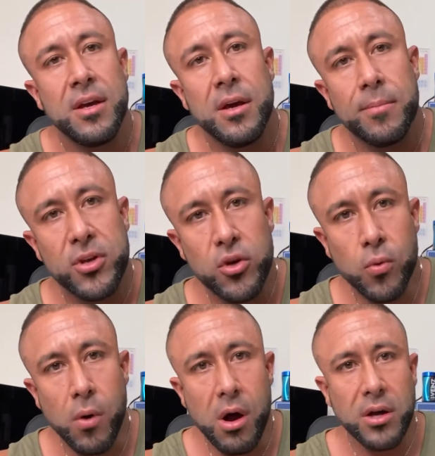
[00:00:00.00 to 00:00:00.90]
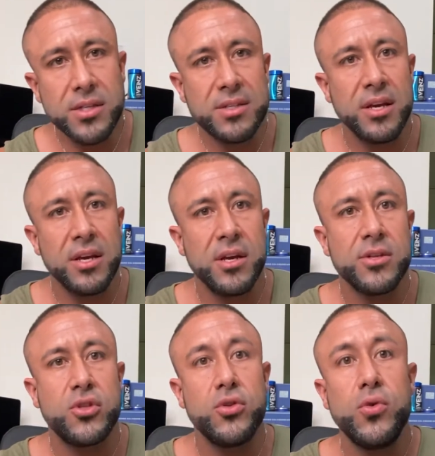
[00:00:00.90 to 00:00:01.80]
but you want
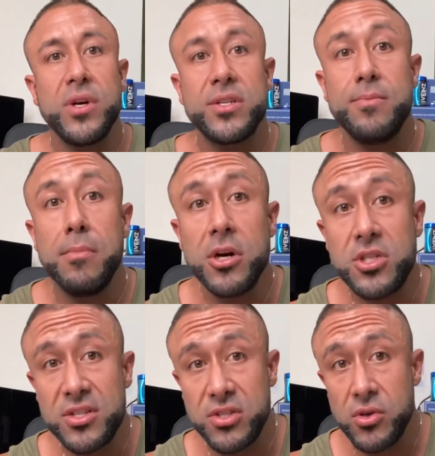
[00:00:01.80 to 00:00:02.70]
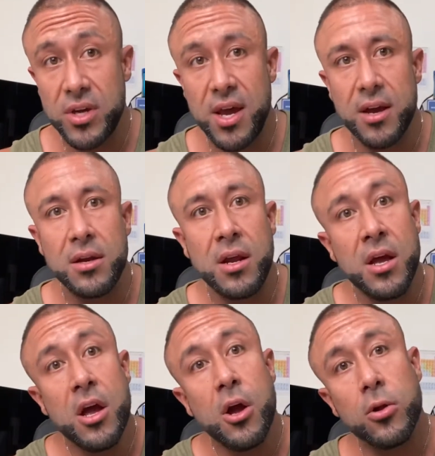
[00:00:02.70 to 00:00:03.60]
to do as much as you can,
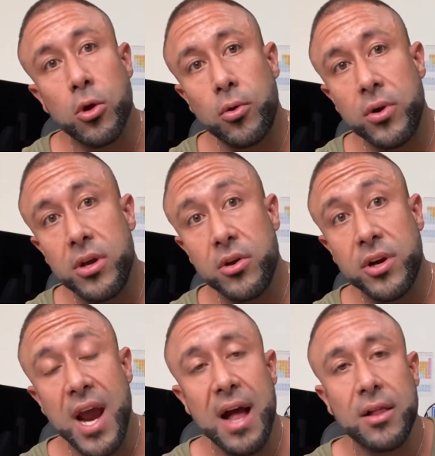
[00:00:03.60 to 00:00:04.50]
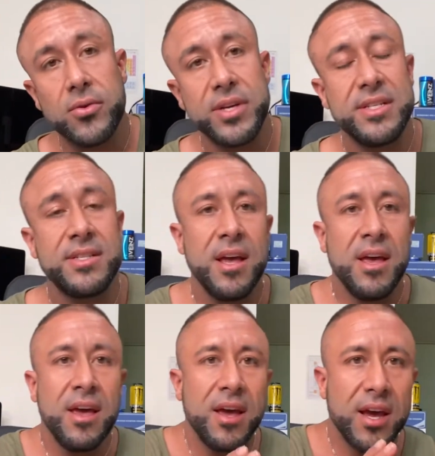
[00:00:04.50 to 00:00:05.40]
lowering your calories
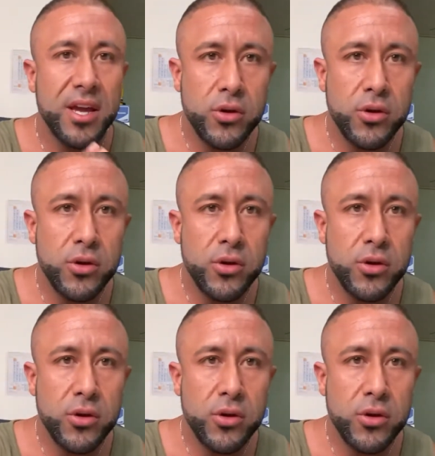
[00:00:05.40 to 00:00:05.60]
and